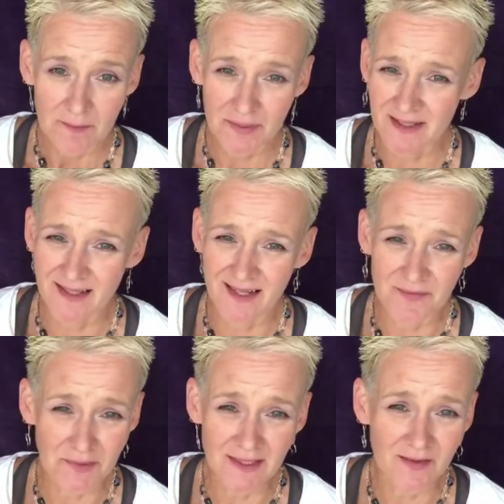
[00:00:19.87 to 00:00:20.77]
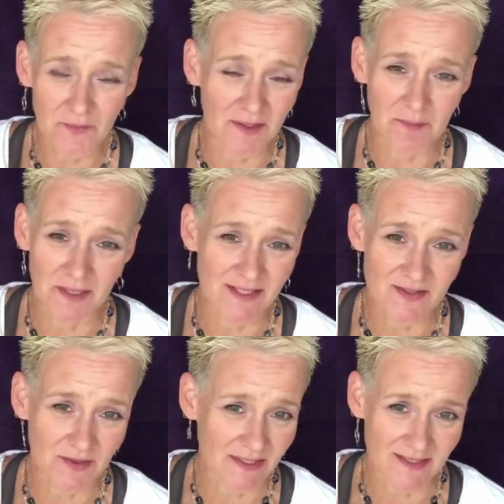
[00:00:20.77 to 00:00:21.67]
But I really don't want to be as
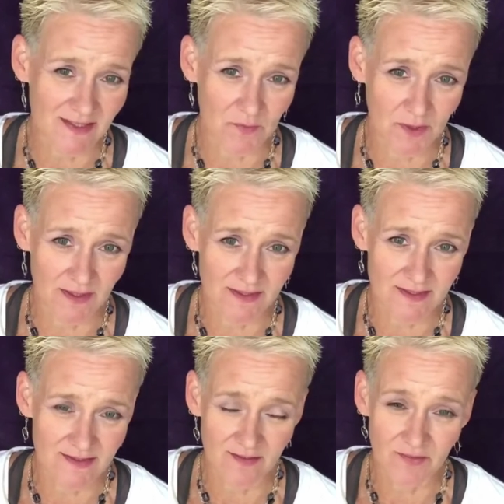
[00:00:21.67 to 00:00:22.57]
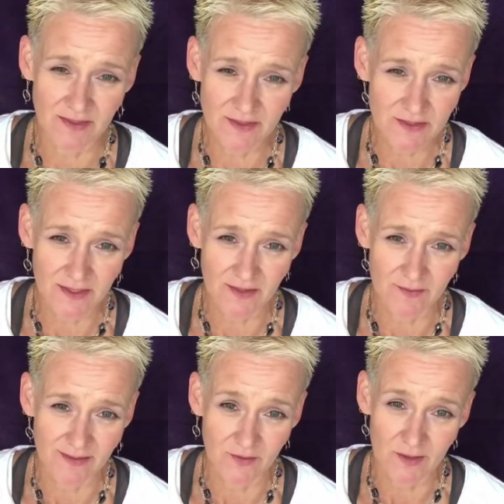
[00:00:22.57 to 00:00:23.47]
strict as I was several years
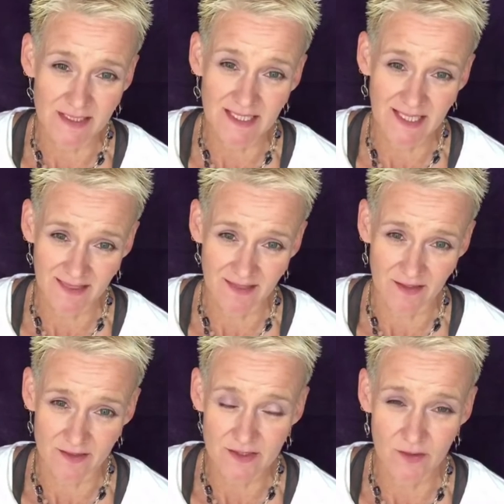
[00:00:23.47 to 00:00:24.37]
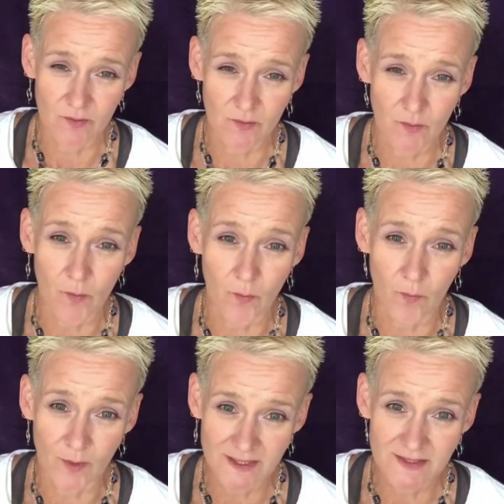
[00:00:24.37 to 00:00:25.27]
ago in order to get there. So
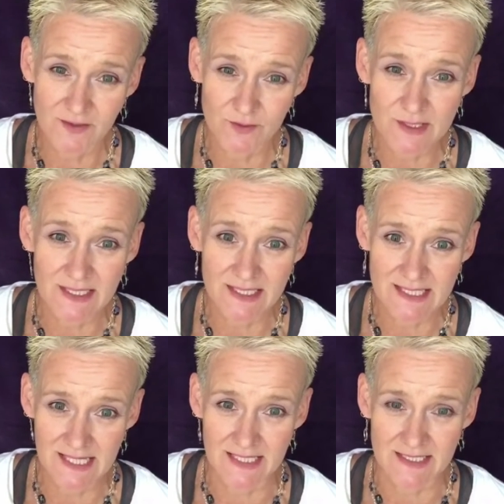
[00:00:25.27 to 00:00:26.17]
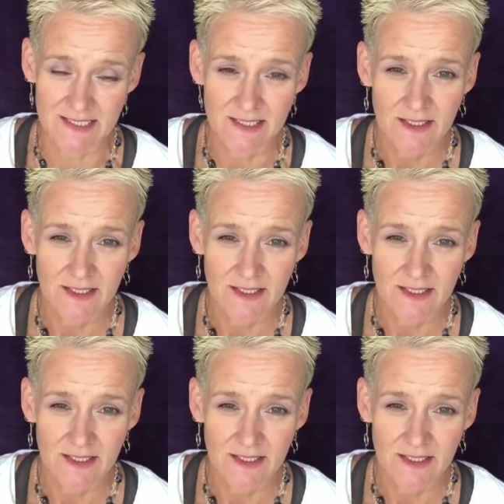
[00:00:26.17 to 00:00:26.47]
what do you suggest?